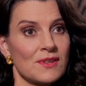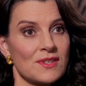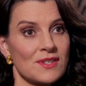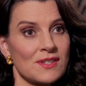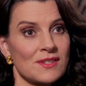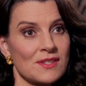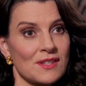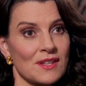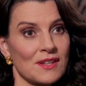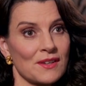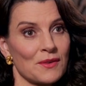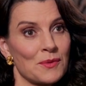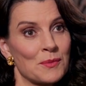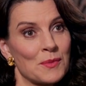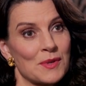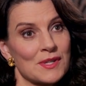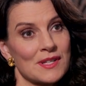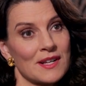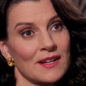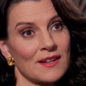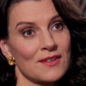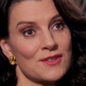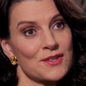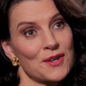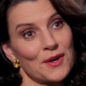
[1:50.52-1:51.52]
which is
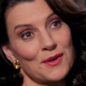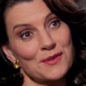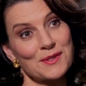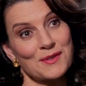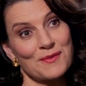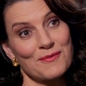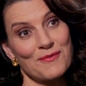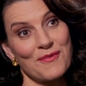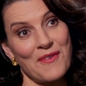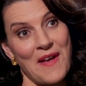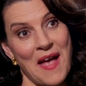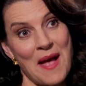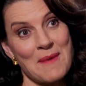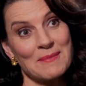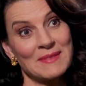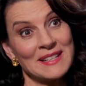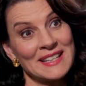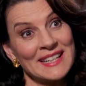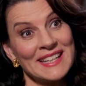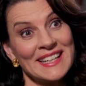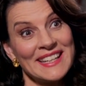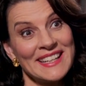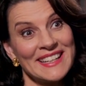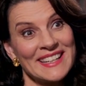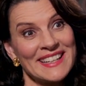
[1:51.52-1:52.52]
almost like a chosen
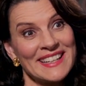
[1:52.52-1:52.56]
family.